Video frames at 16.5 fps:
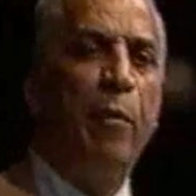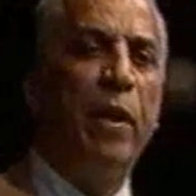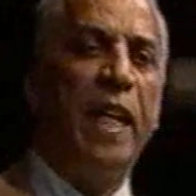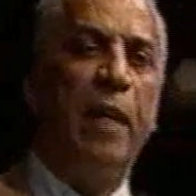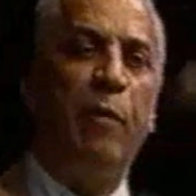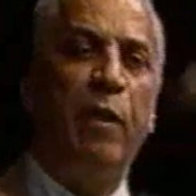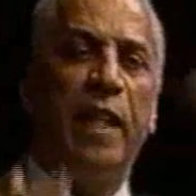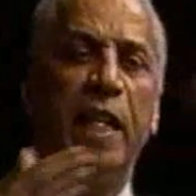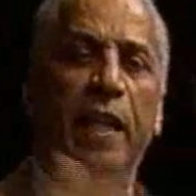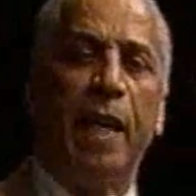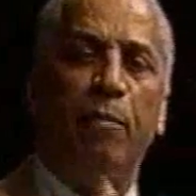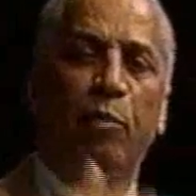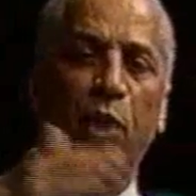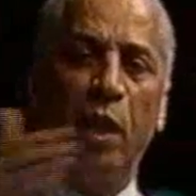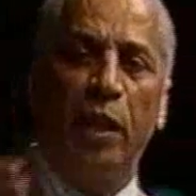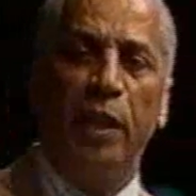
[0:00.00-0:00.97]
what they
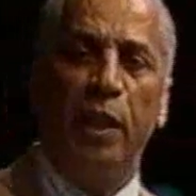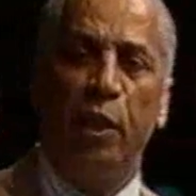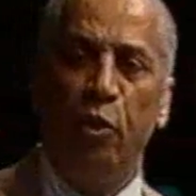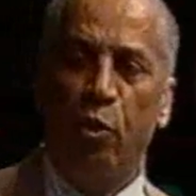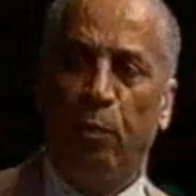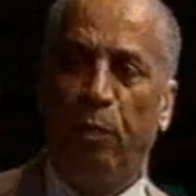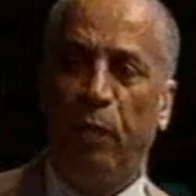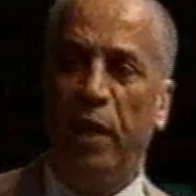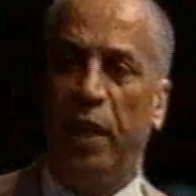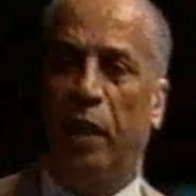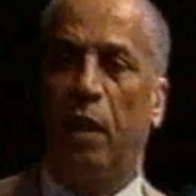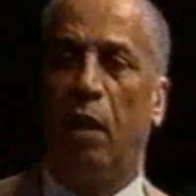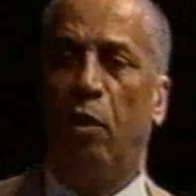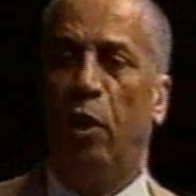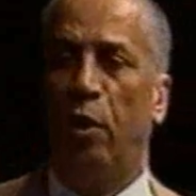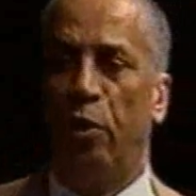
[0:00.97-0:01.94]
kept telling the European
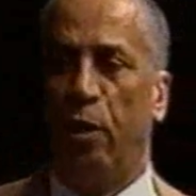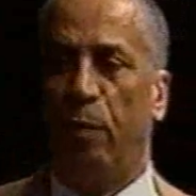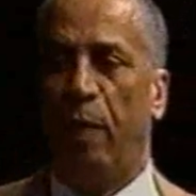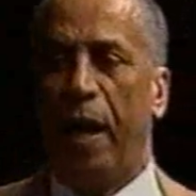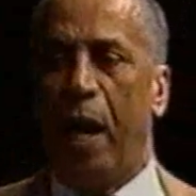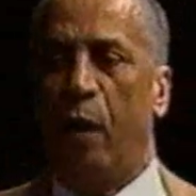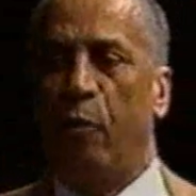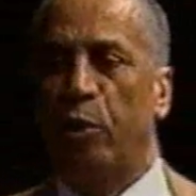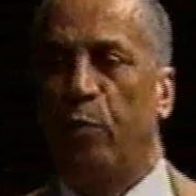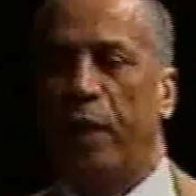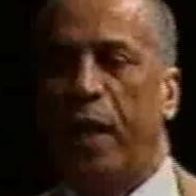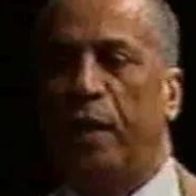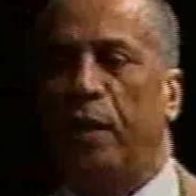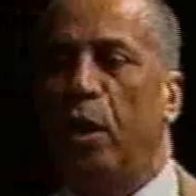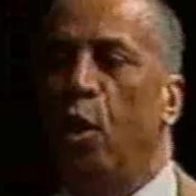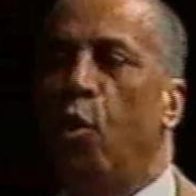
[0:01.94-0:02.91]
colonial powers was
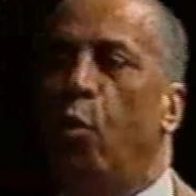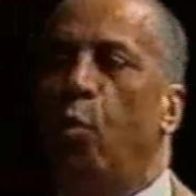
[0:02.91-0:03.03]
that